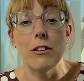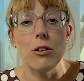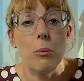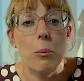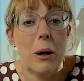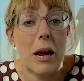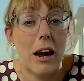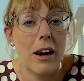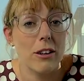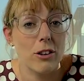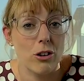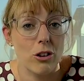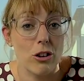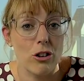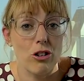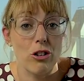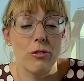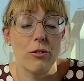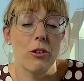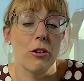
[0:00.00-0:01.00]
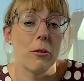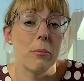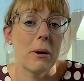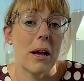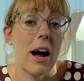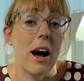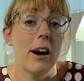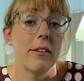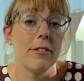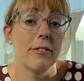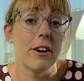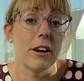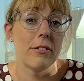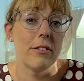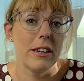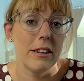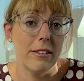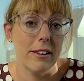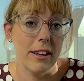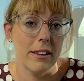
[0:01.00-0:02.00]
that we are searching for on behalf of our
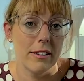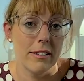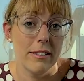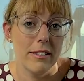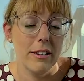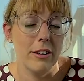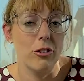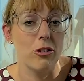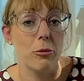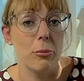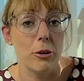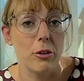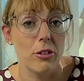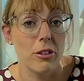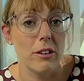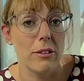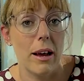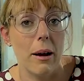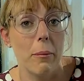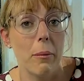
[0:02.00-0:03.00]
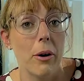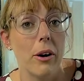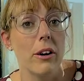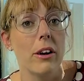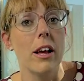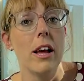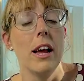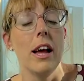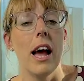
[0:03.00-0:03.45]
retail and distributor network,